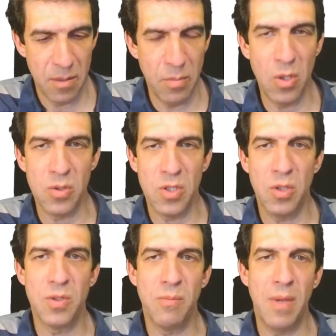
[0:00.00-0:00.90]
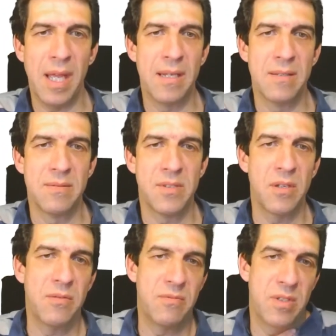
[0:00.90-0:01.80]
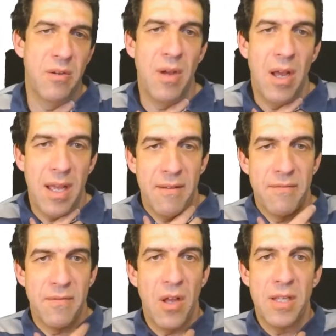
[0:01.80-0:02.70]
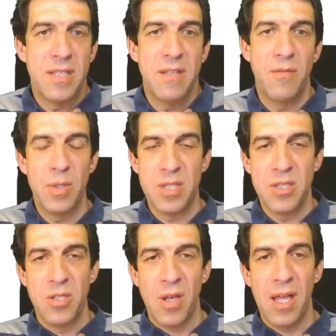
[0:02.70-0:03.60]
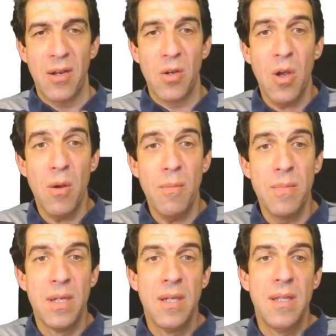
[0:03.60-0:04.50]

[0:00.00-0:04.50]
that belong to your domain. So, I have itforbusinessuk.com.